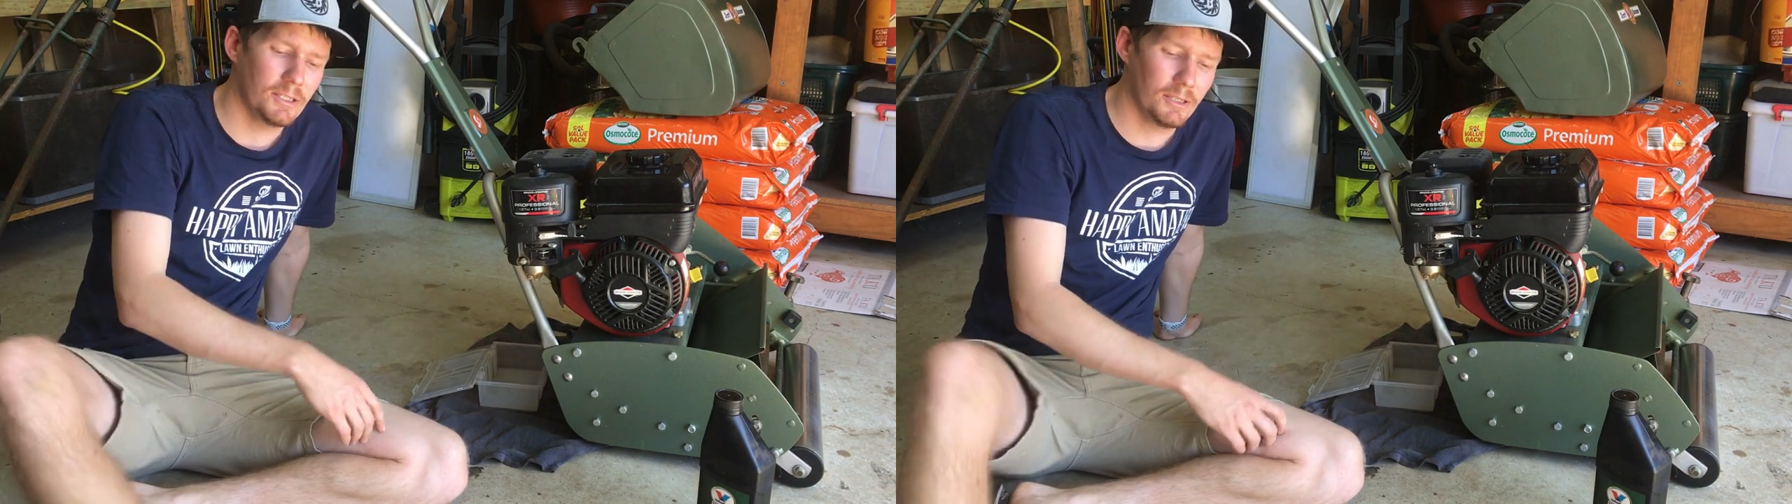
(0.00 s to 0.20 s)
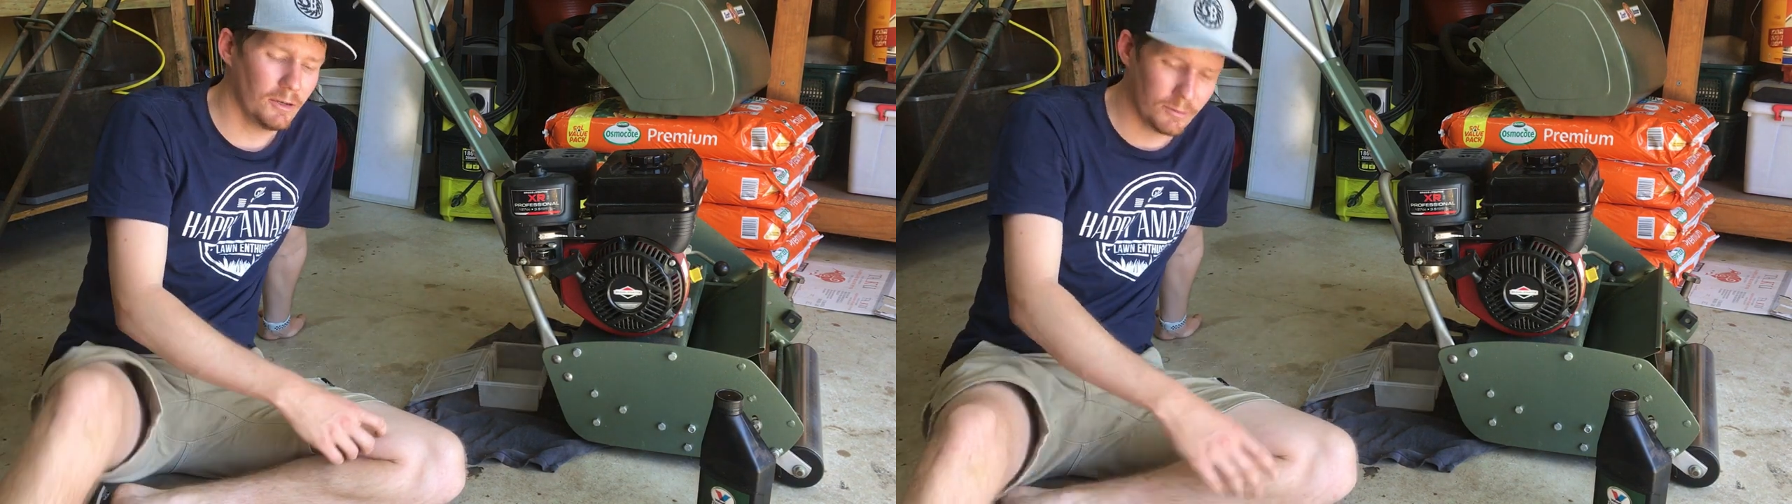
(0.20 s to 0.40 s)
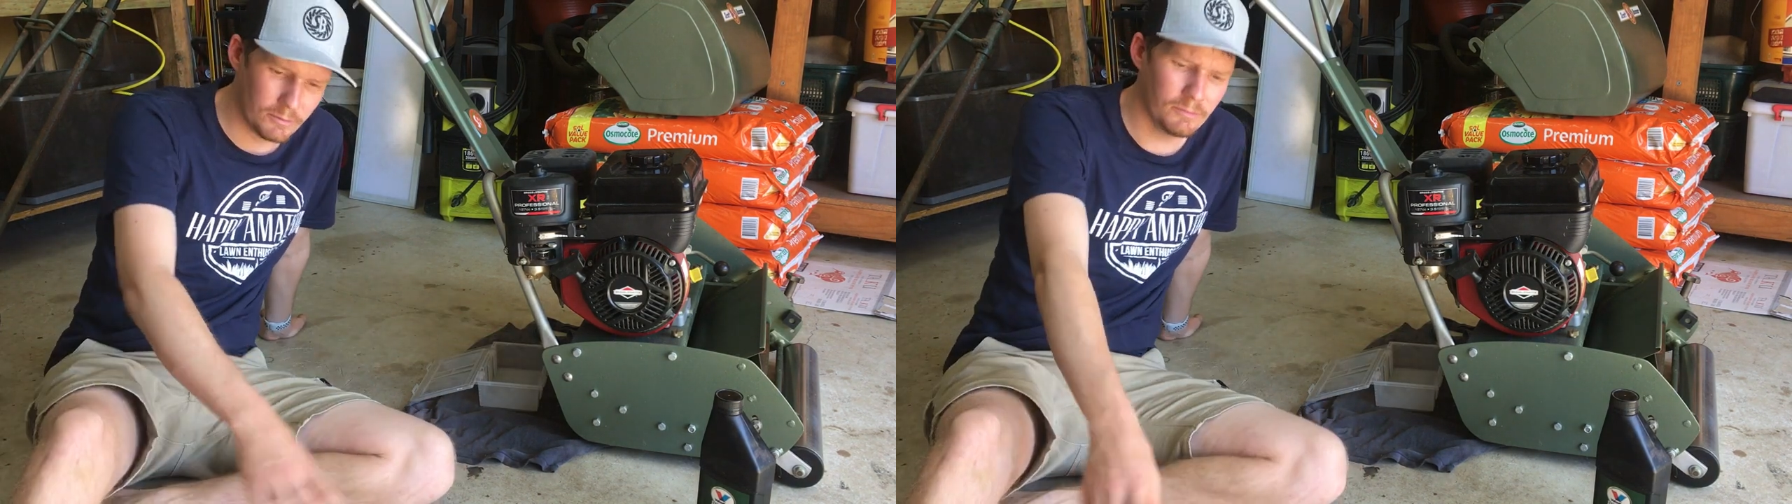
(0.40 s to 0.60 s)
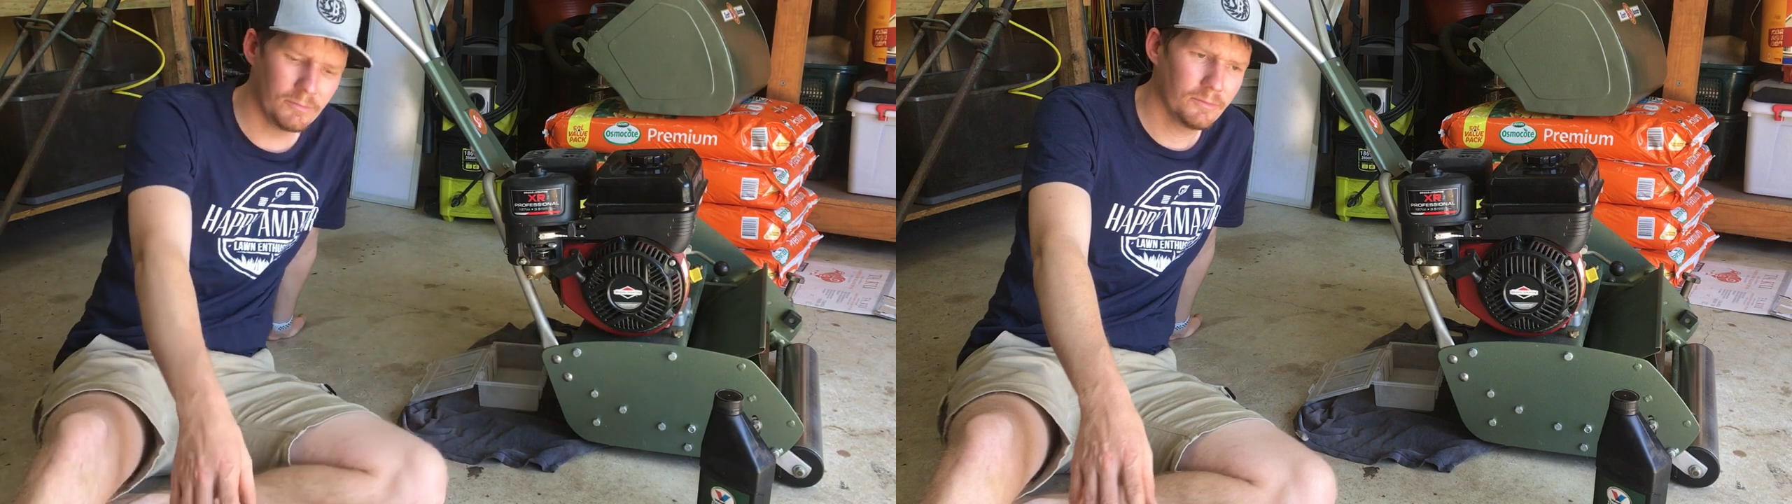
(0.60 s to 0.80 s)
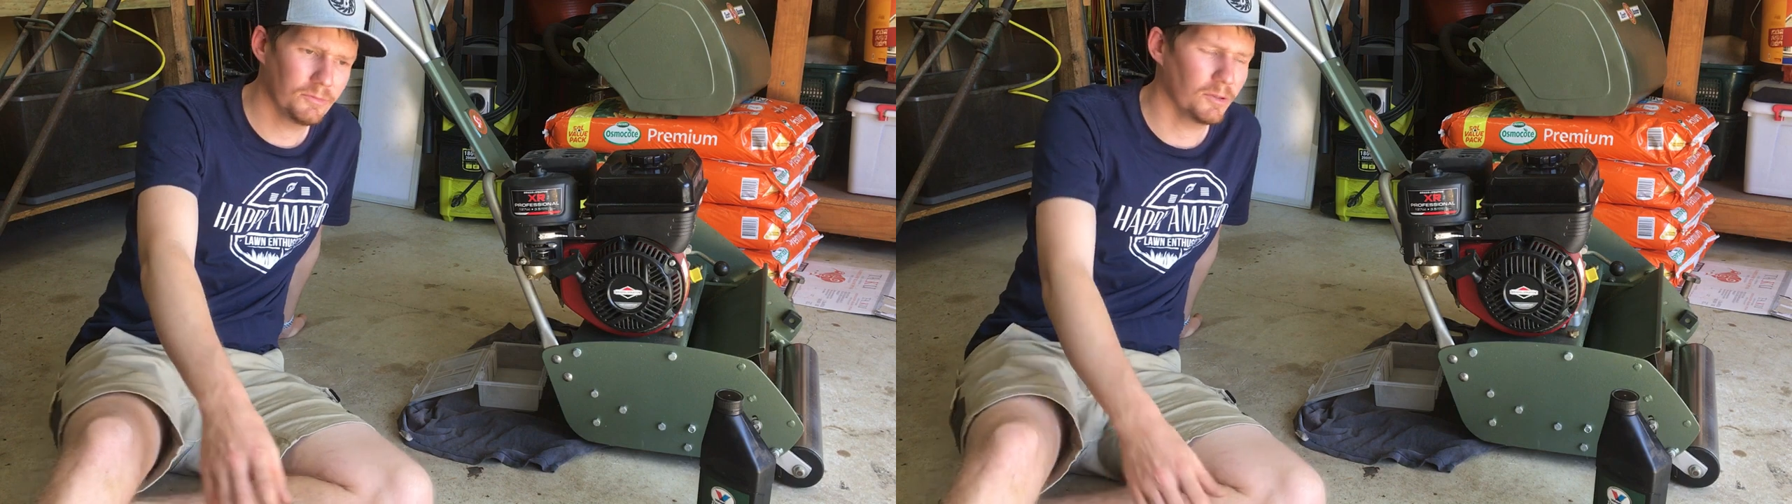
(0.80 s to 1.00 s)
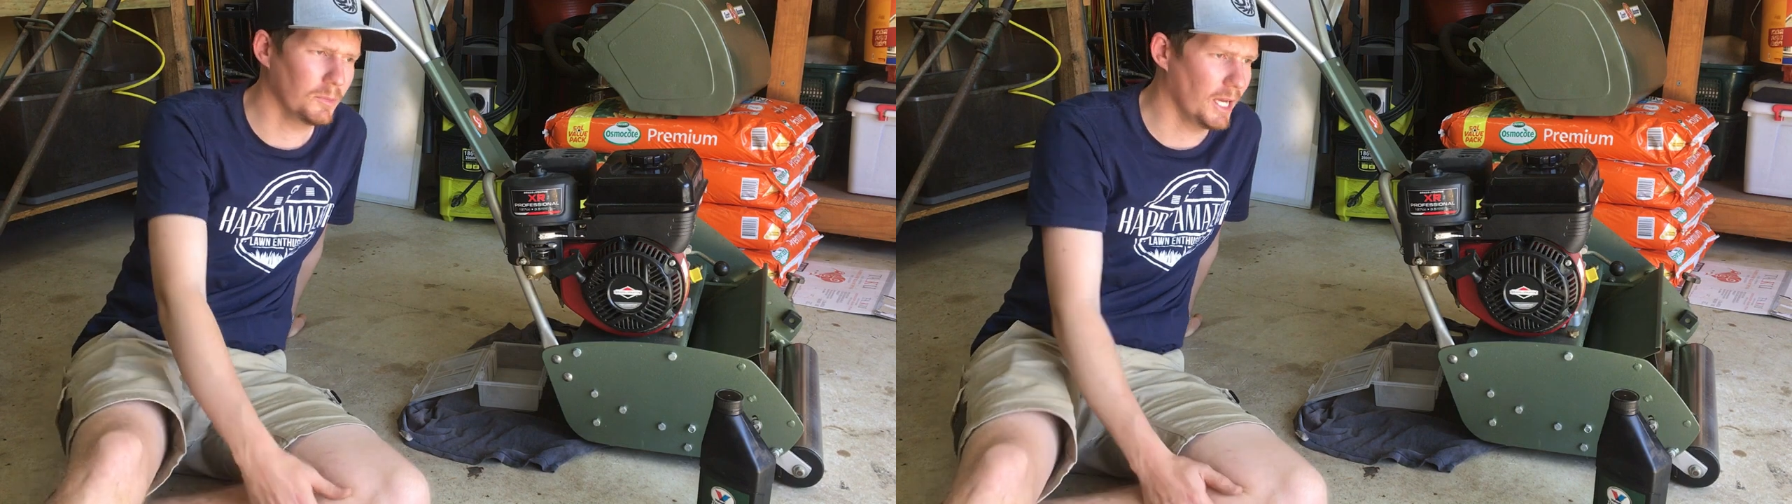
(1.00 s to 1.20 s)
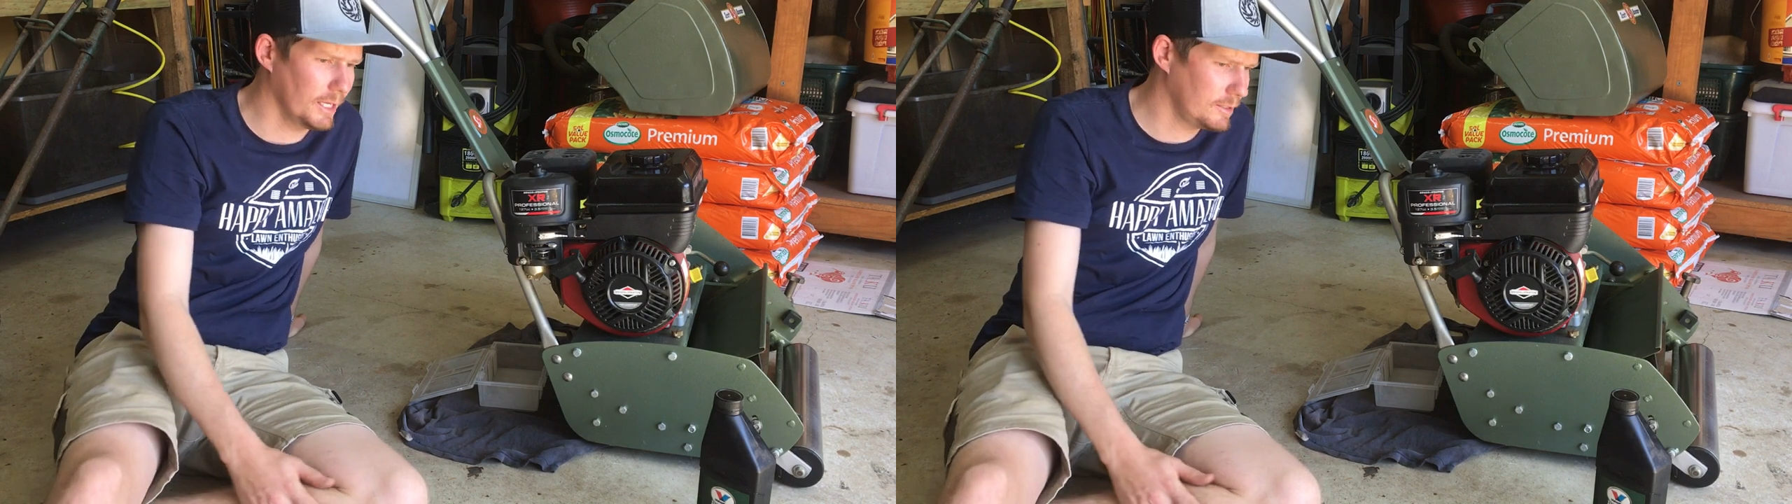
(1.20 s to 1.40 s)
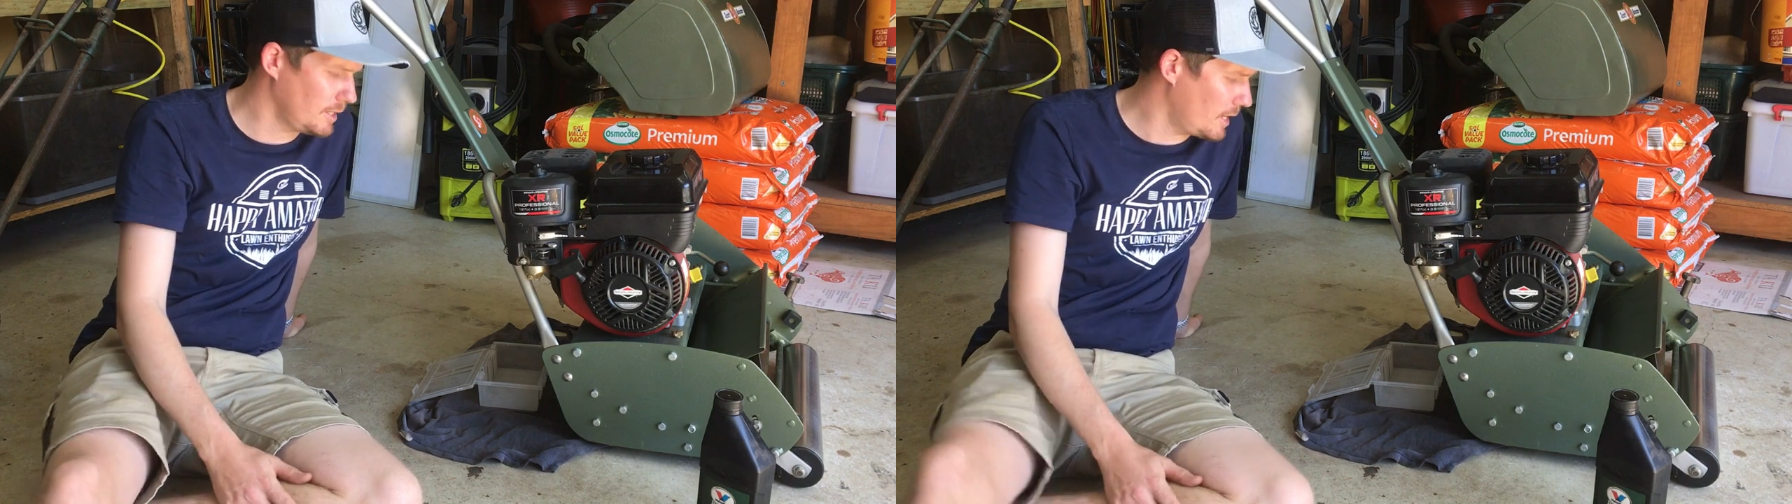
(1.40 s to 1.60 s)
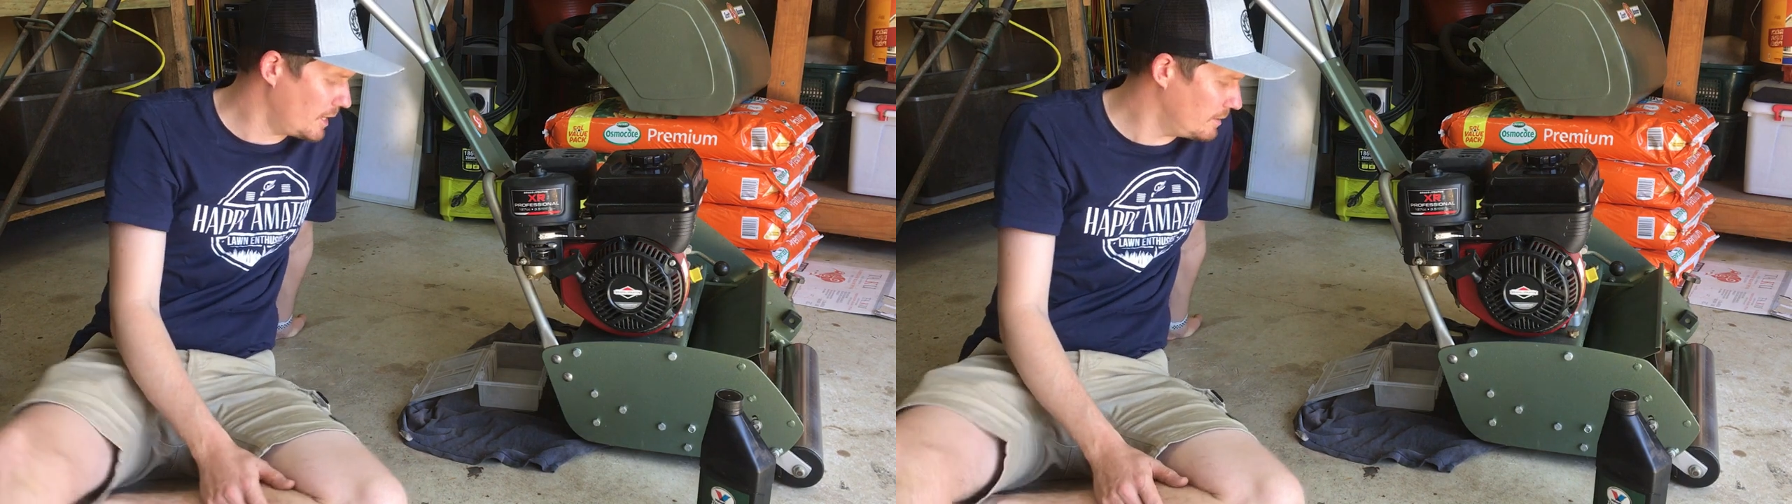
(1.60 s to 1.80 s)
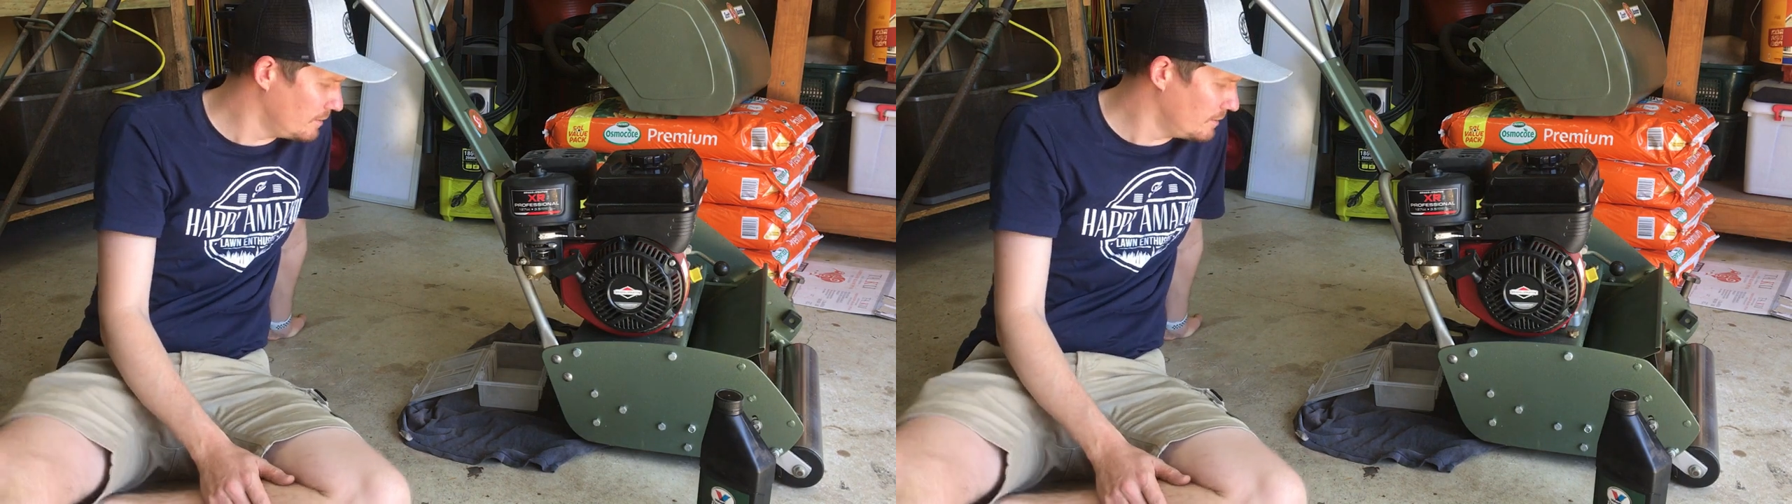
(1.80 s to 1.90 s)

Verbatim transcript: still from that. So